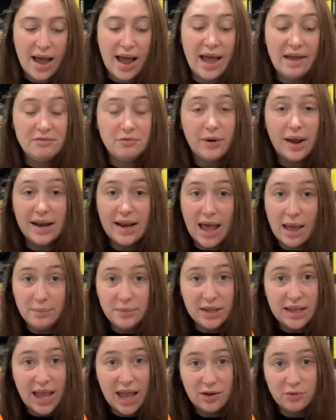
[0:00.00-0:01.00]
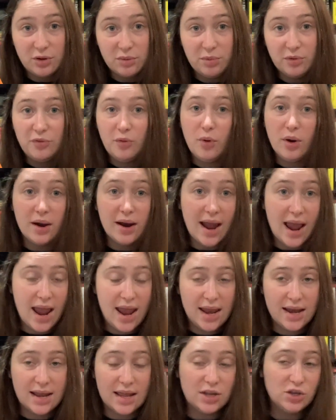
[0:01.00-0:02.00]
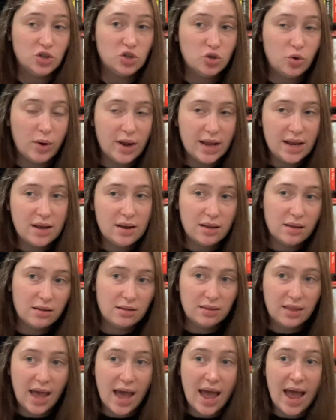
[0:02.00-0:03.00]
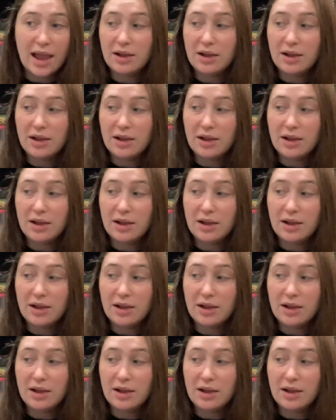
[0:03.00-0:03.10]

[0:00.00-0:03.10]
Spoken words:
I have read Emily Henry before and enjoyed that.